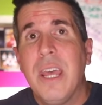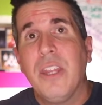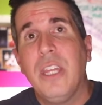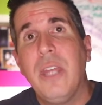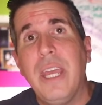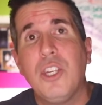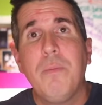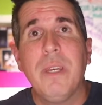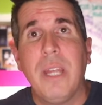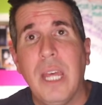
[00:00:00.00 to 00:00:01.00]
then they should
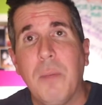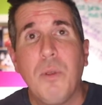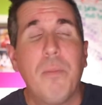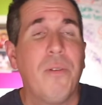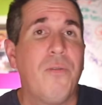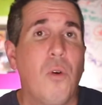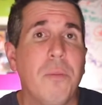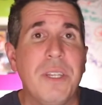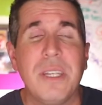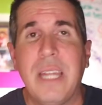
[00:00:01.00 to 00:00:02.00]
be able to help you perform
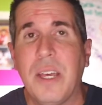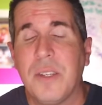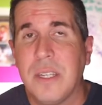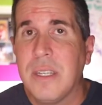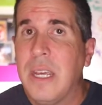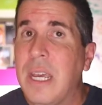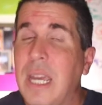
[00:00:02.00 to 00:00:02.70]
this analysis.